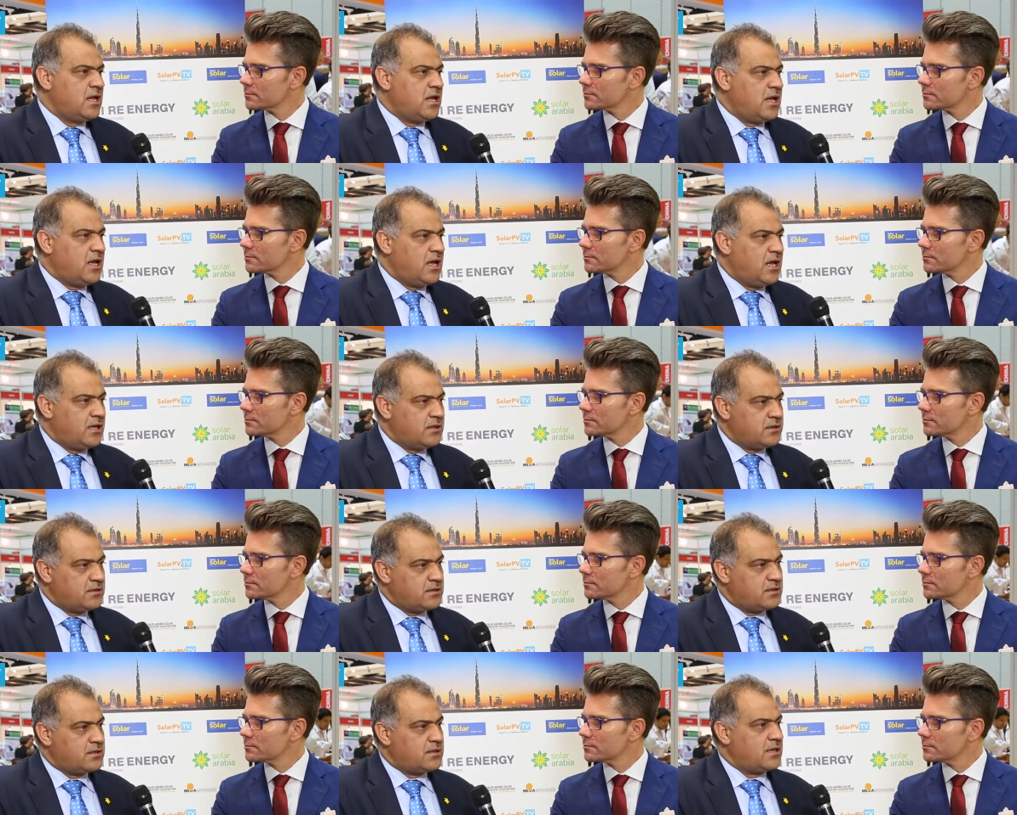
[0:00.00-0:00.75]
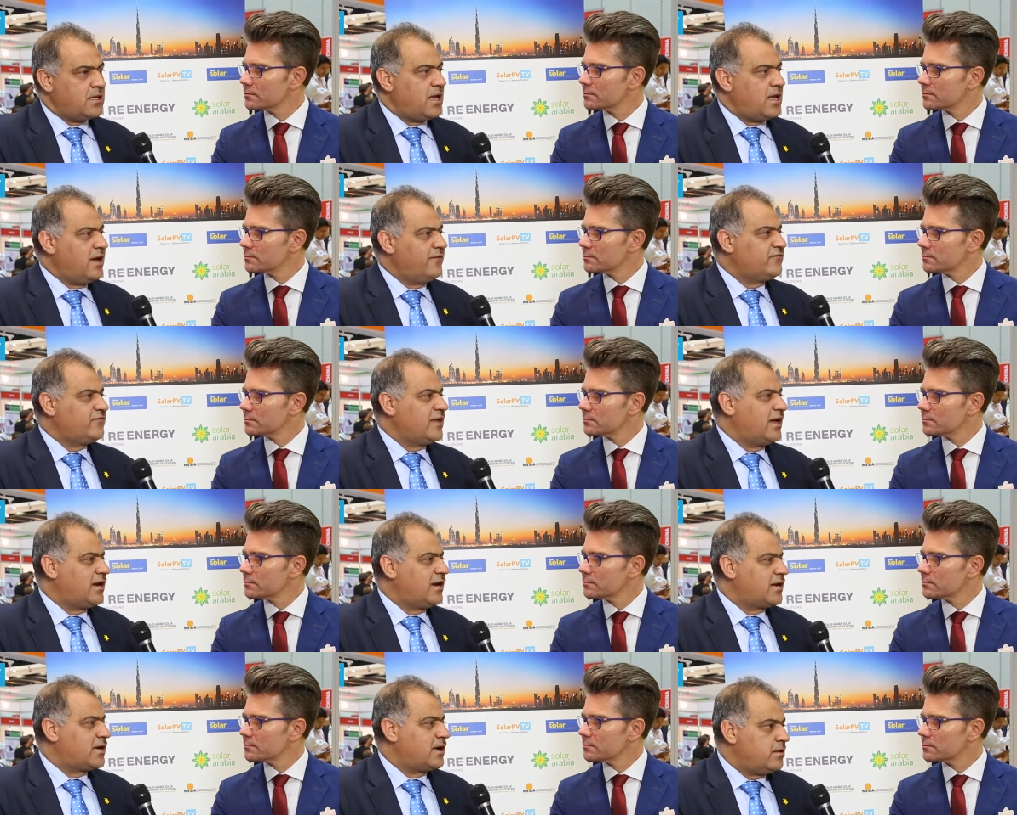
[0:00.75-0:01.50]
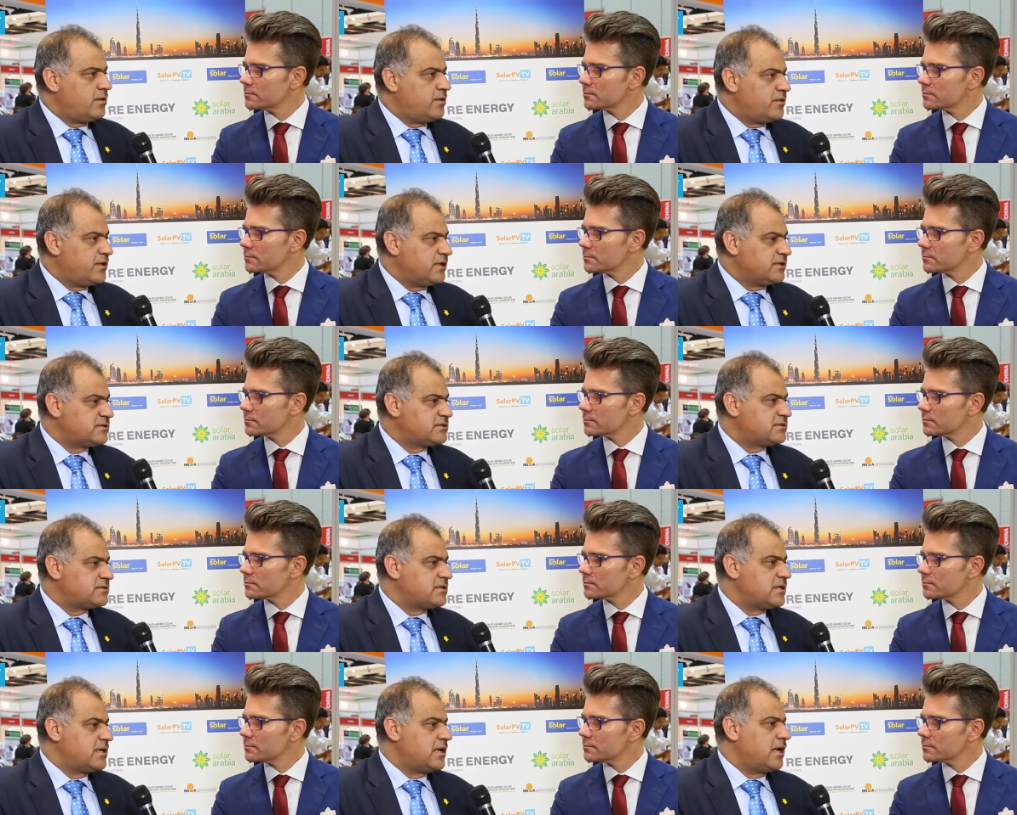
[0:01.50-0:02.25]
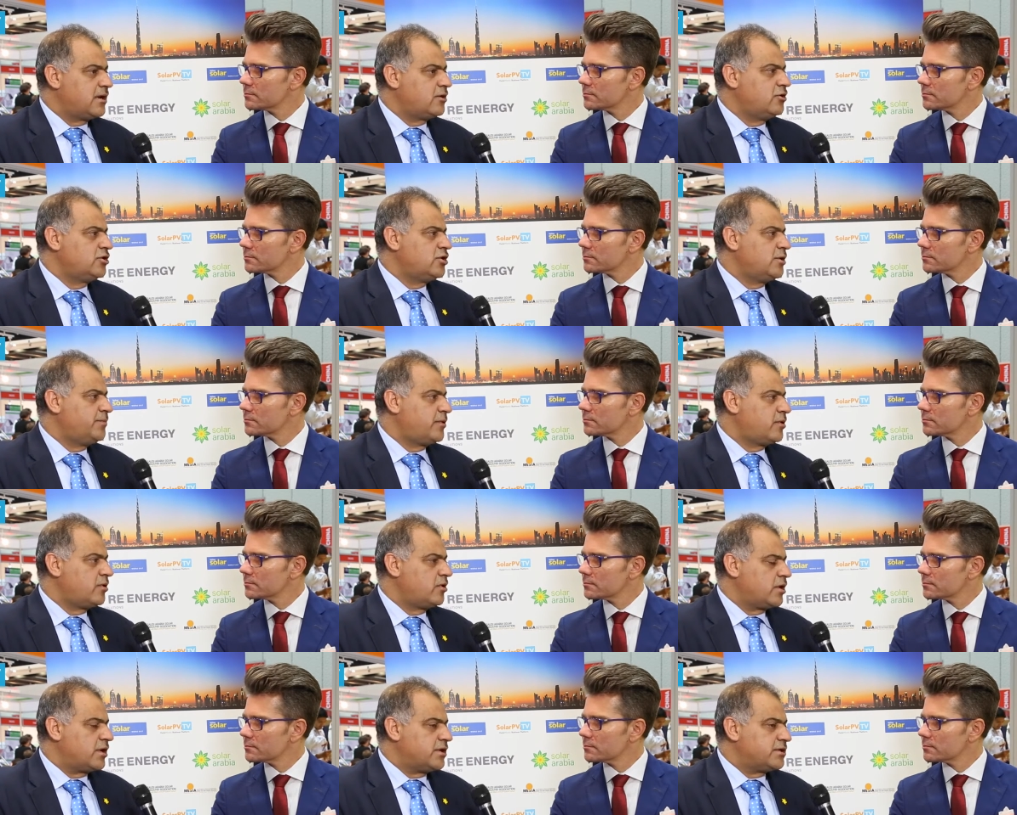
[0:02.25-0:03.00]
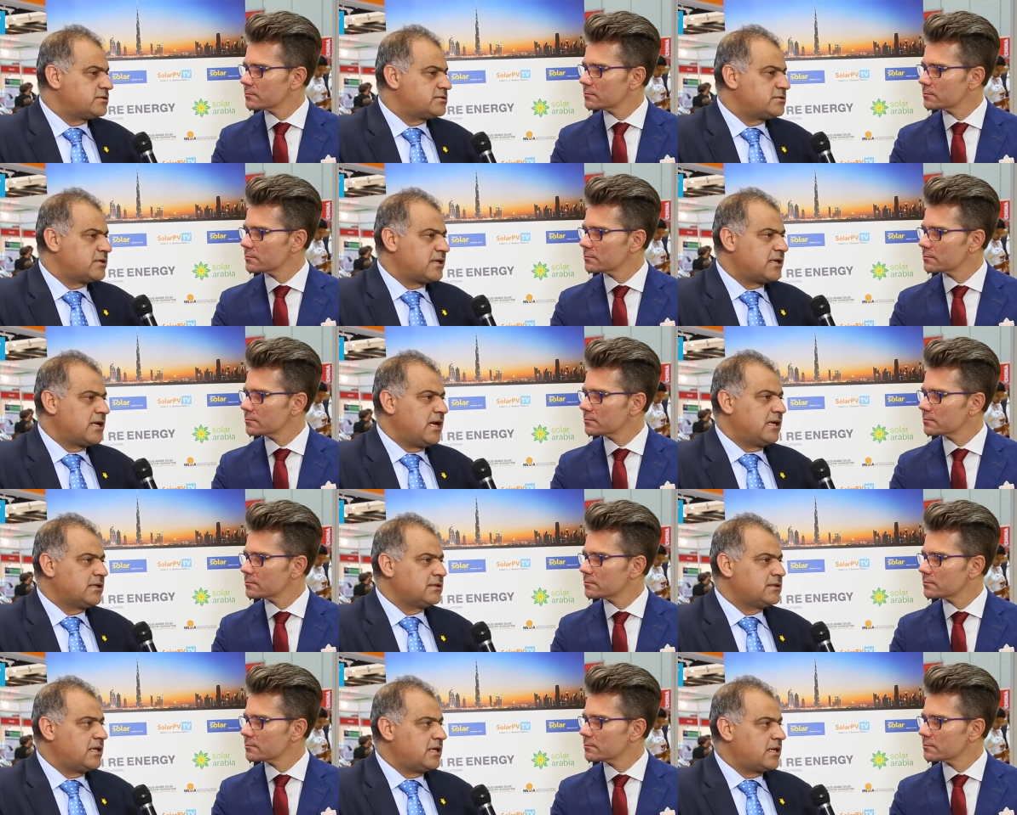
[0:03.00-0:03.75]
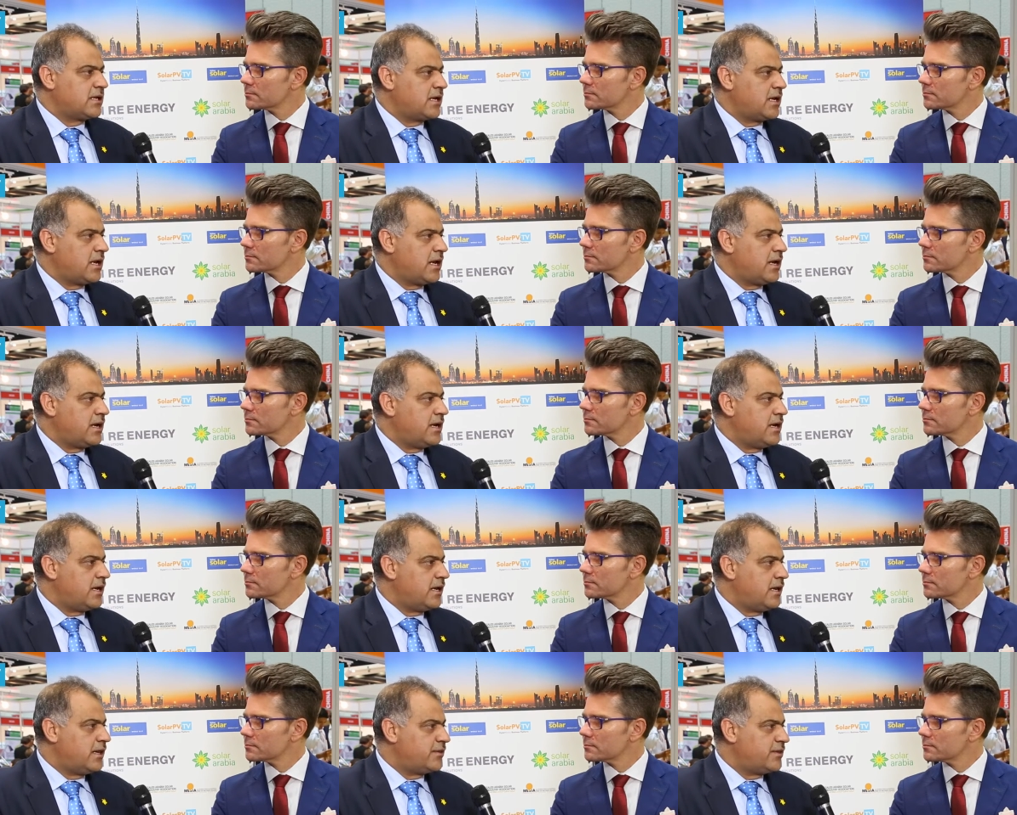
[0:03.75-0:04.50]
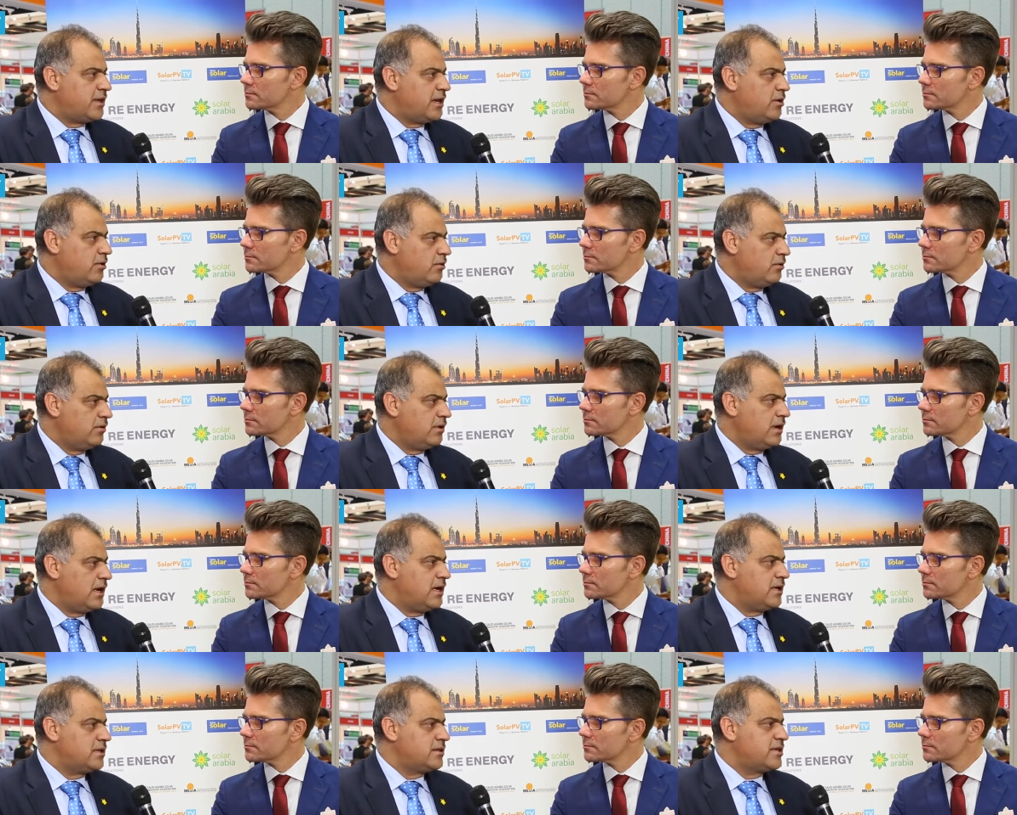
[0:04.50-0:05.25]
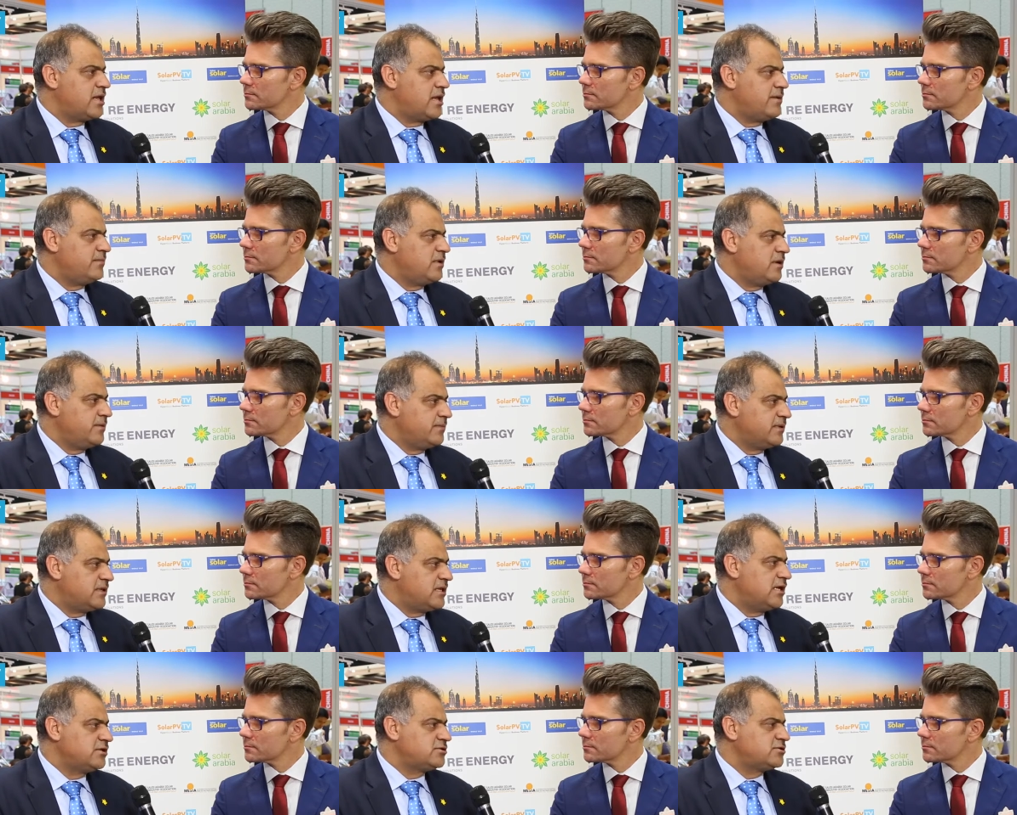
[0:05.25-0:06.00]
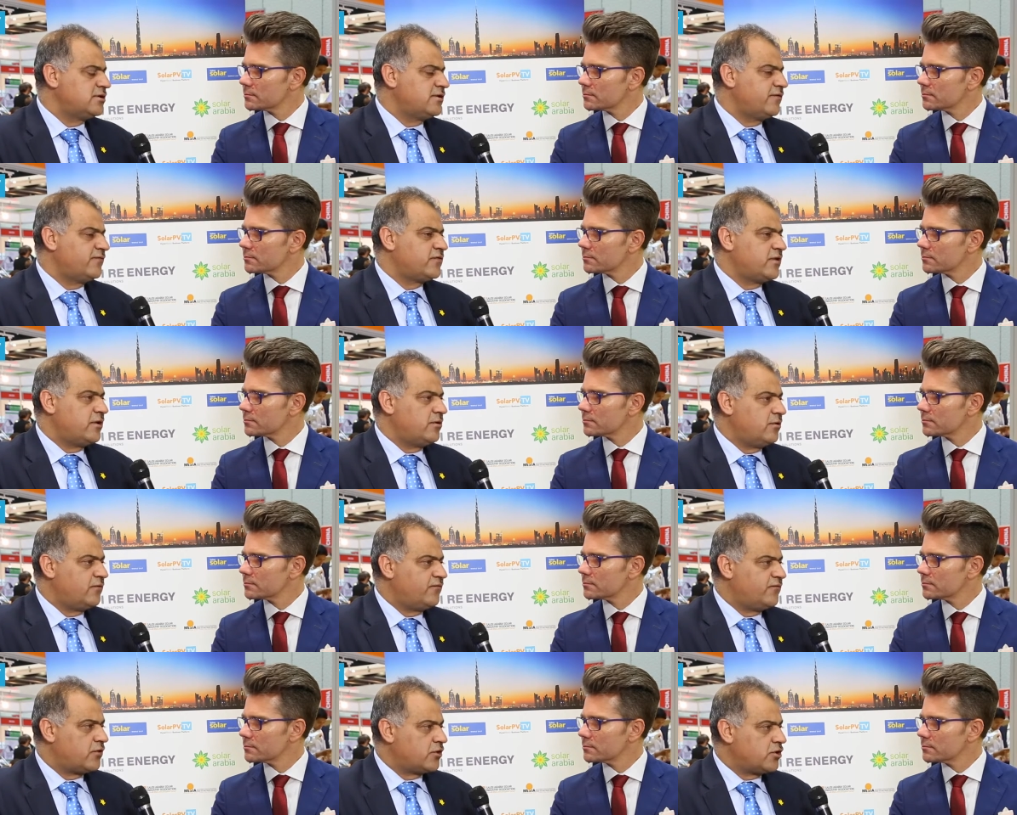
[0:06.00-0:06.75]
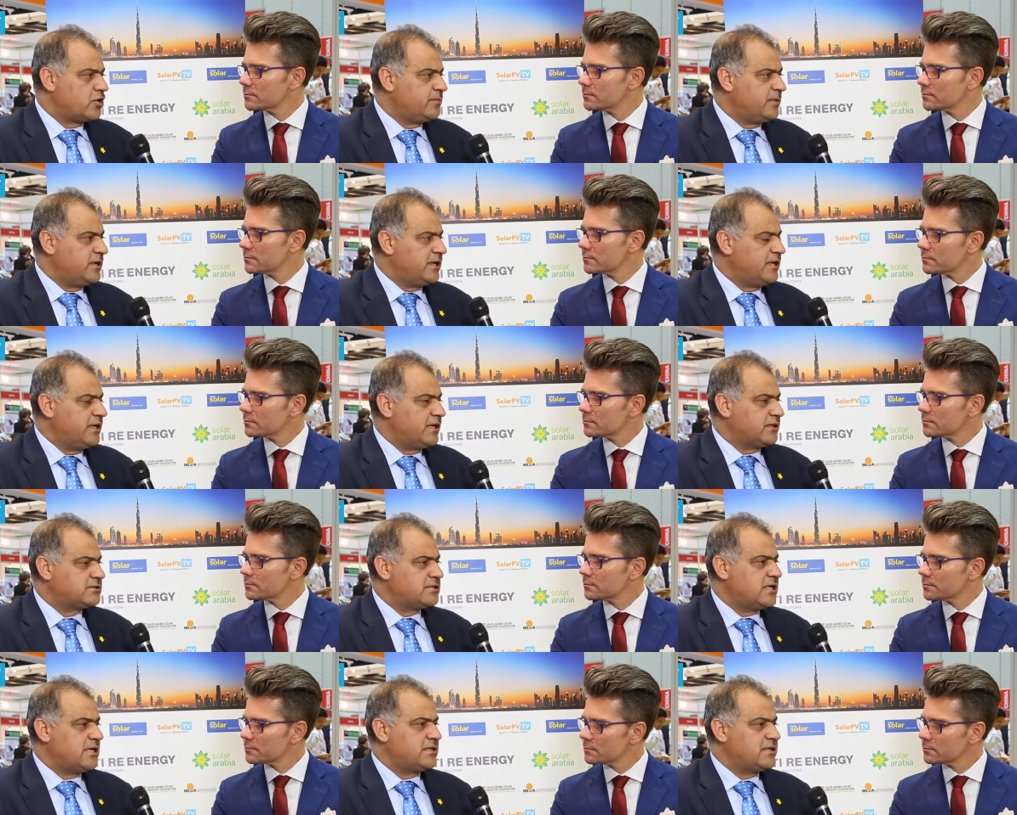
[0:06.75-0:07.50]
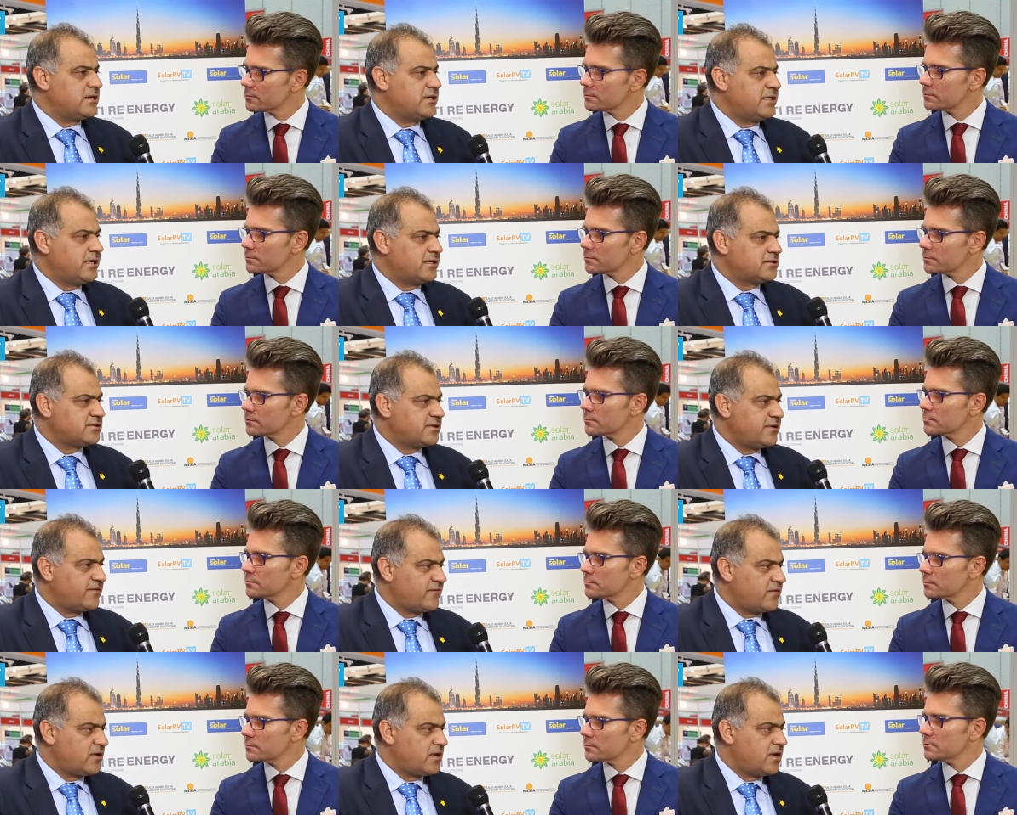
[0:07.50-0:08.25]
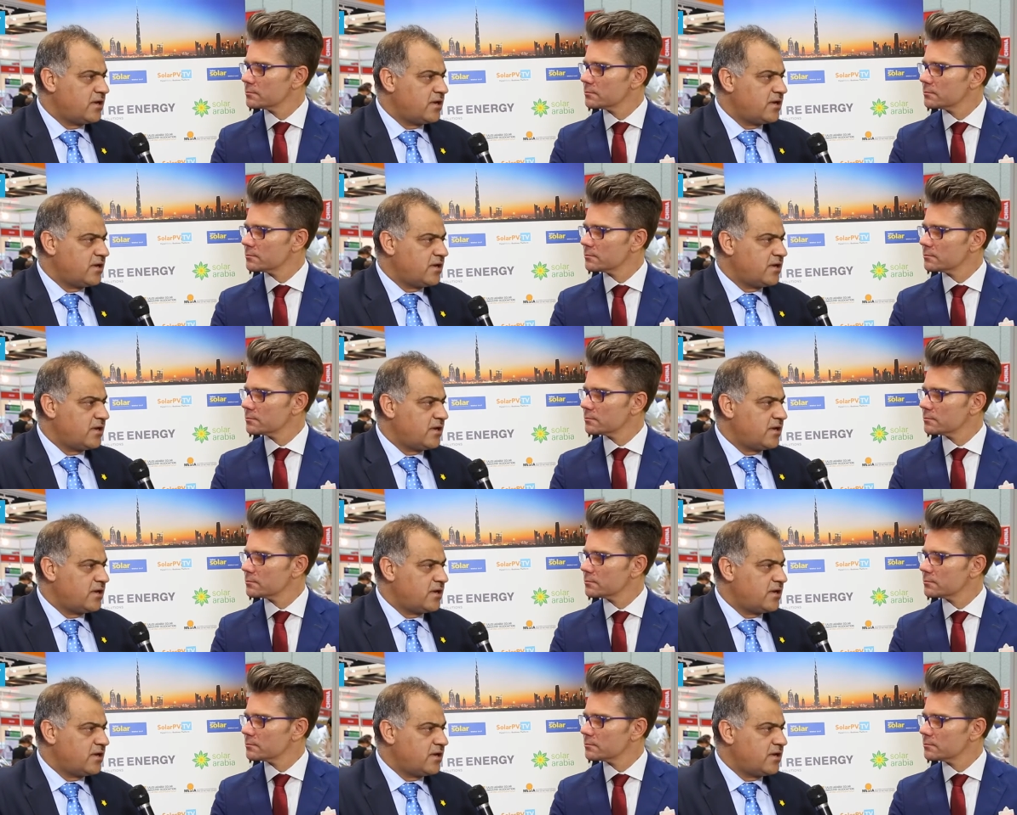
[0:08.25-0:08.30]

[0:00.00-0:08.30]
Speaker 1: And after this, good progress regarding the law and the implementation of the law for renewable energy and energy